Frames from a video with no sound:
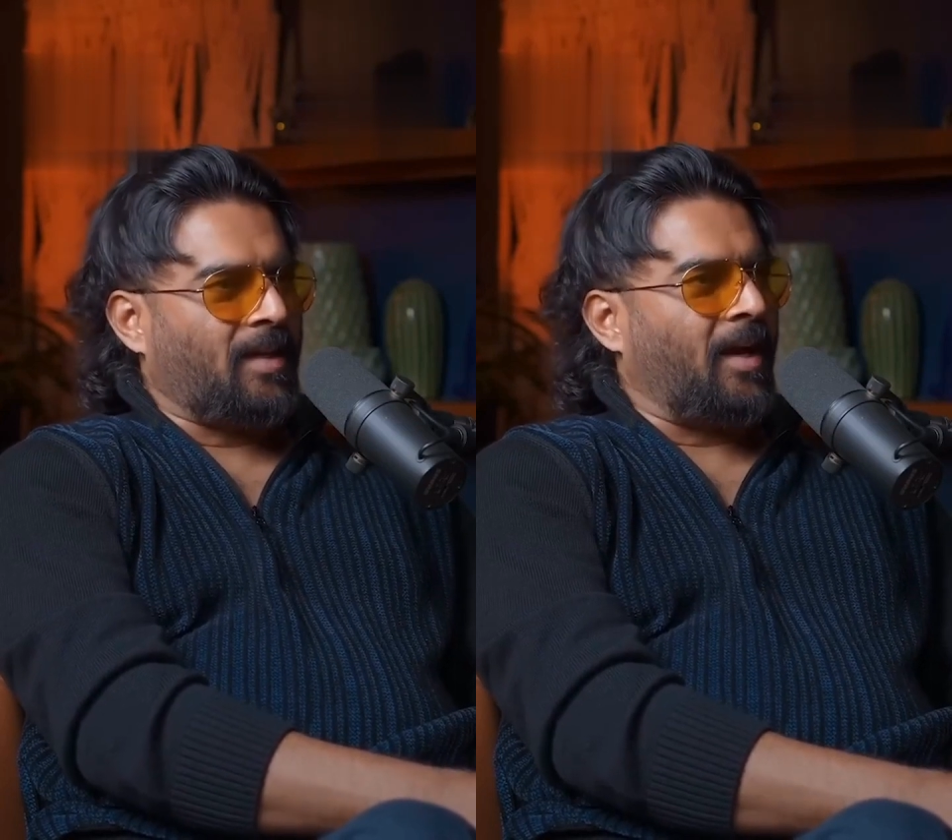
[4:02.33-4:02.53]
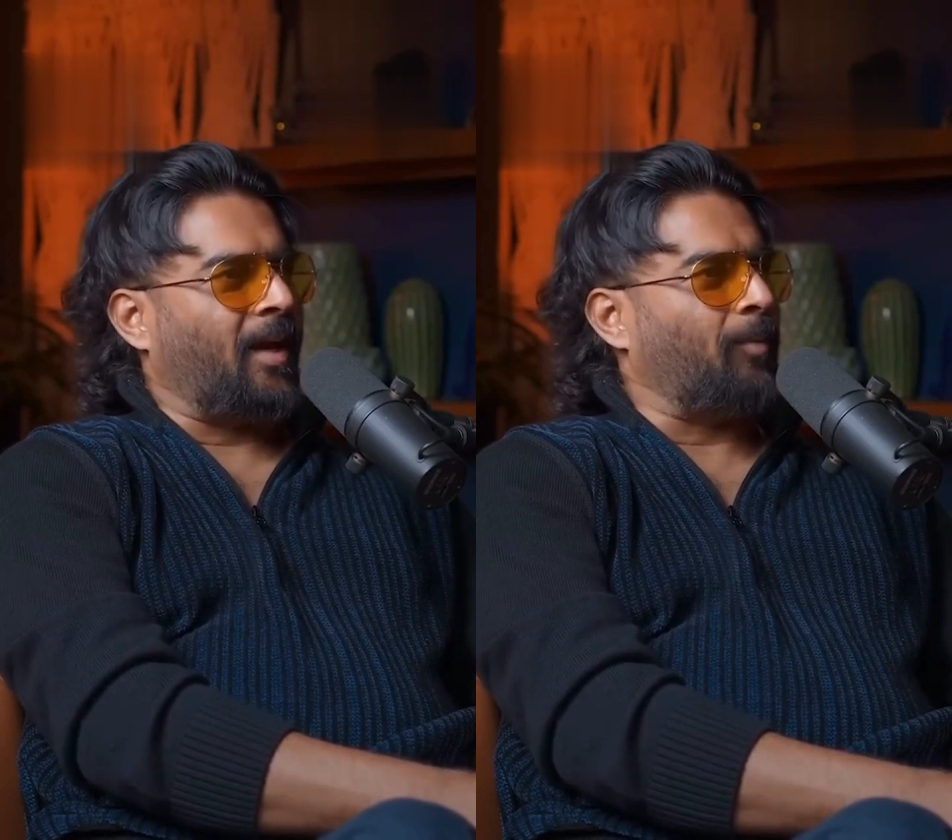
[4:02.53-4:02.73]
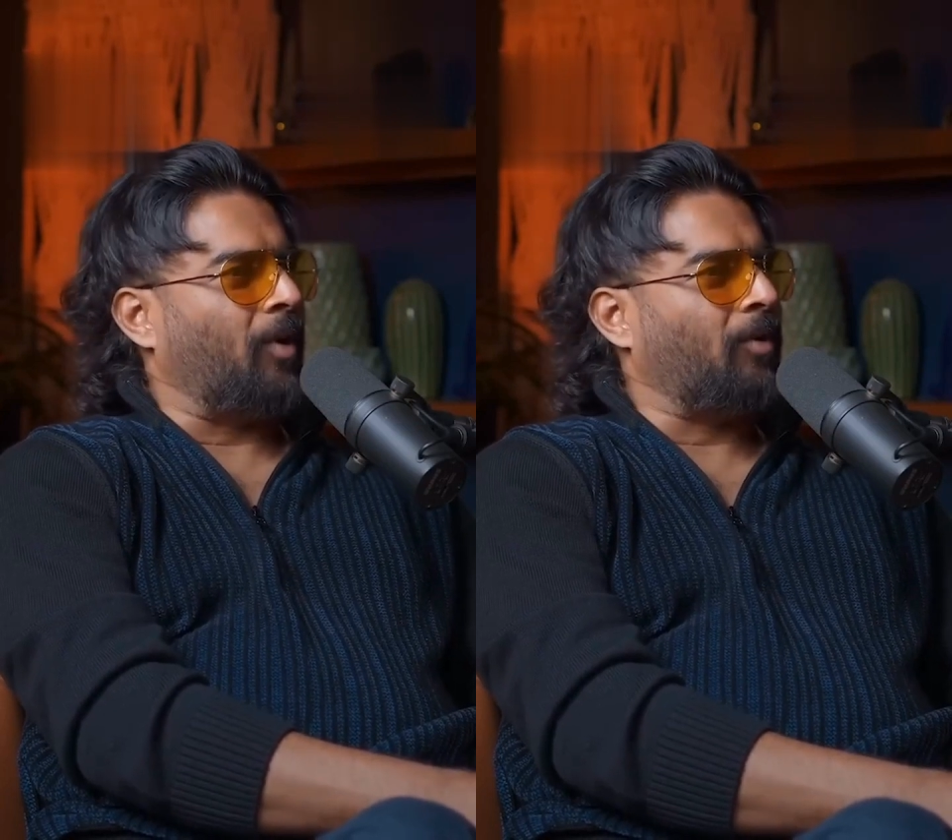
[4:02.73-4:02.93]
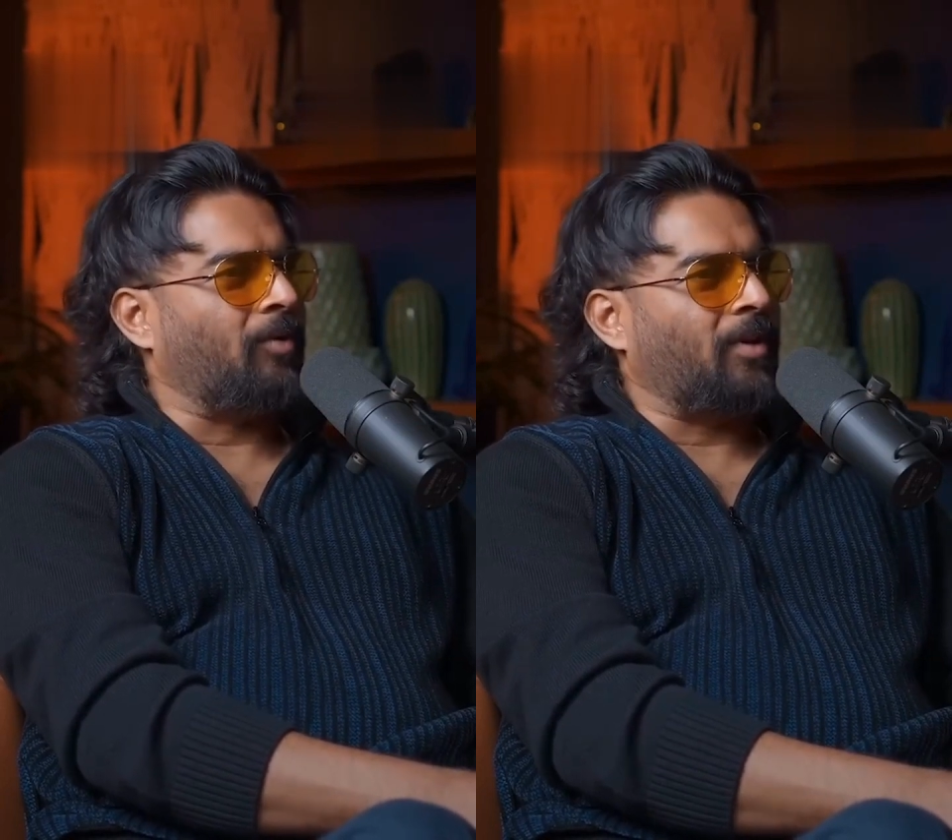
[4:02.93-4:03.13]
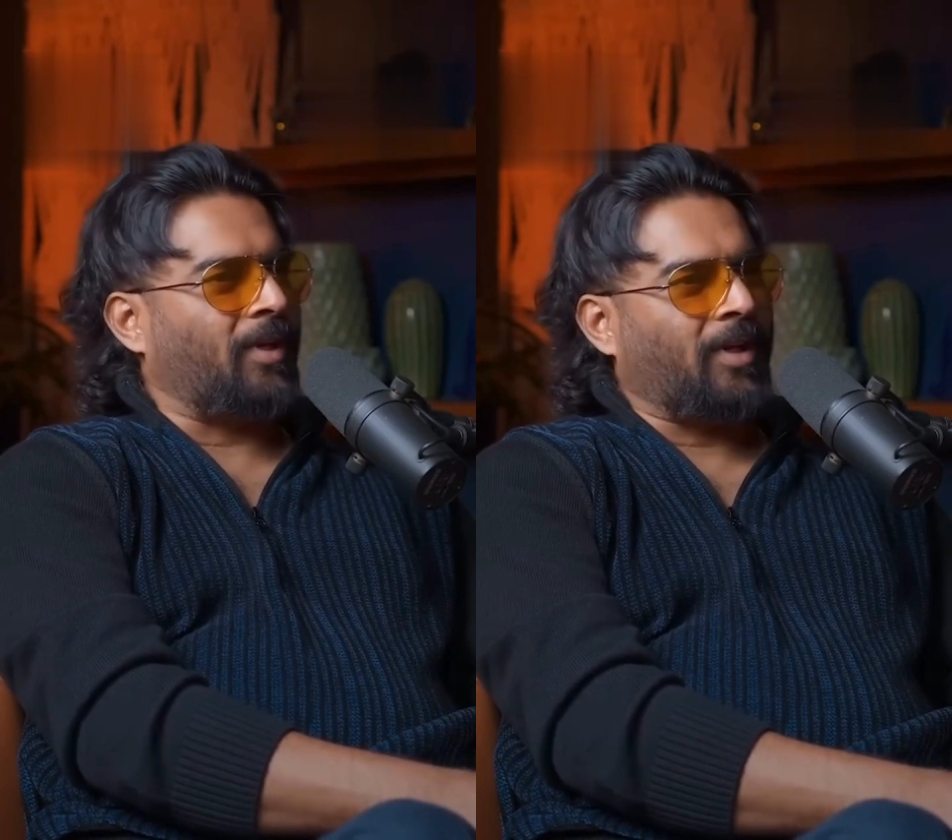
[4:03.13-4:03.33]
I'm not going
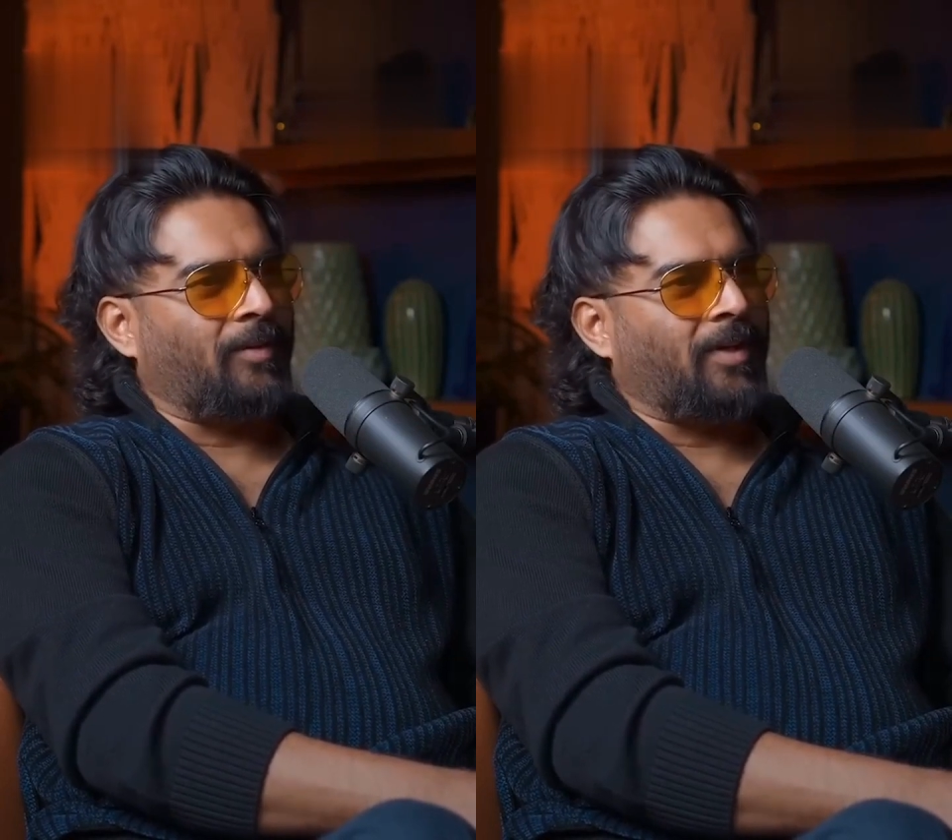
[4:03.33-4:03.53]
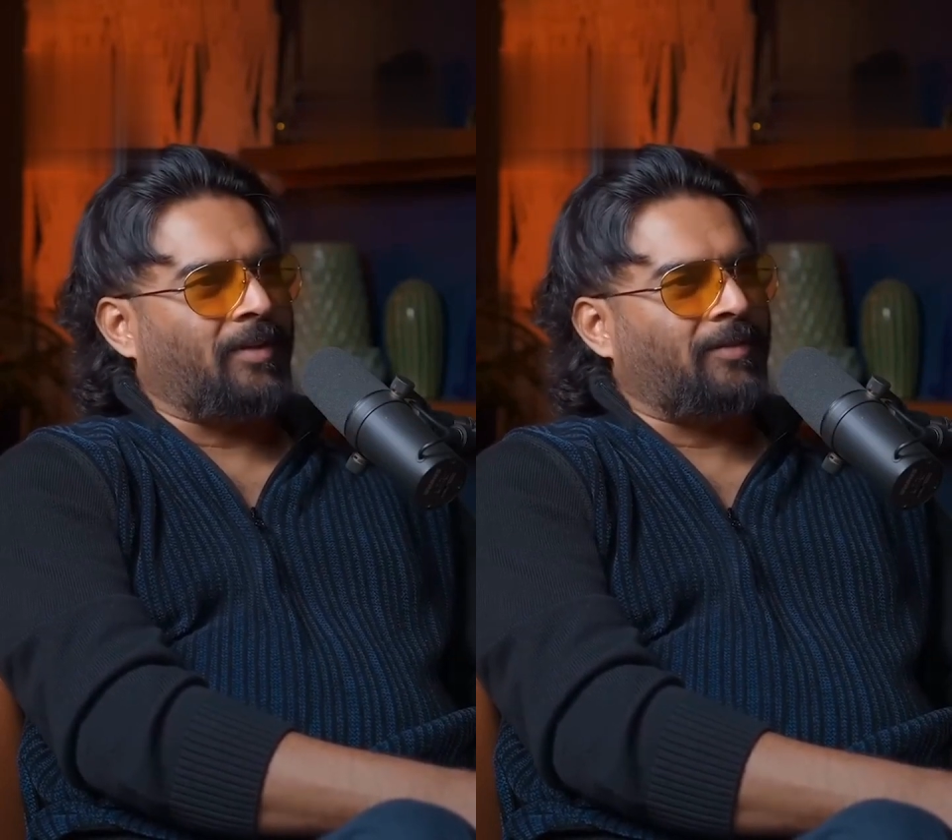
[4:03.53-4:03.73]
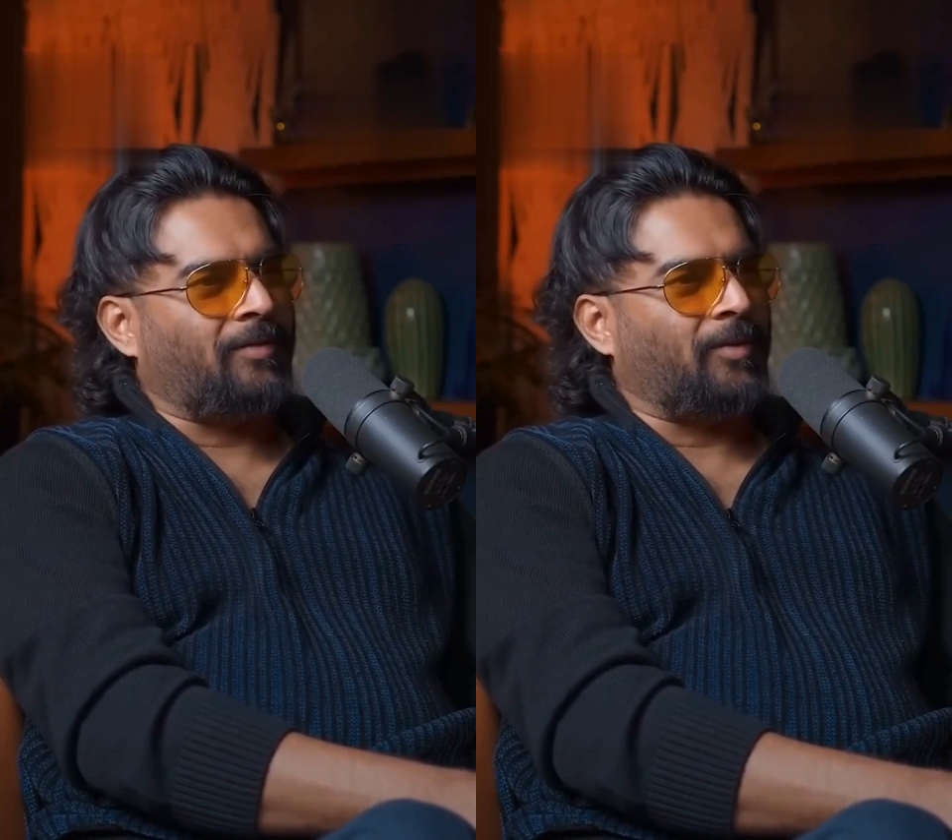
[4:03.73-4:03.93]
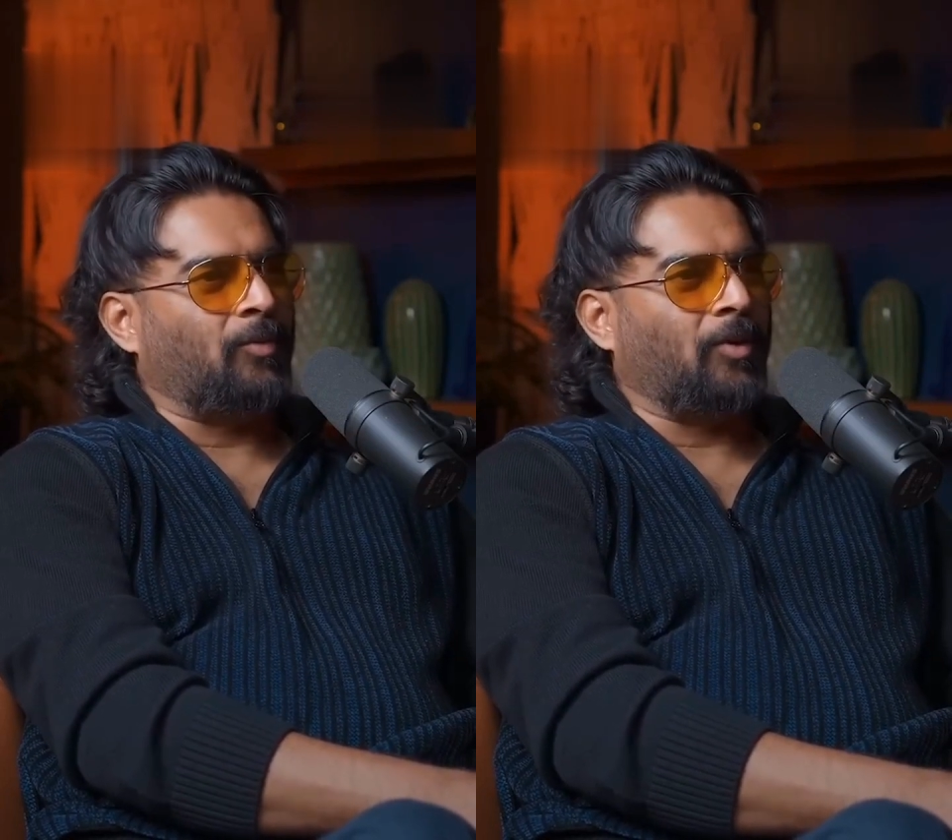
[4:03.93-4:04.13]
to take away from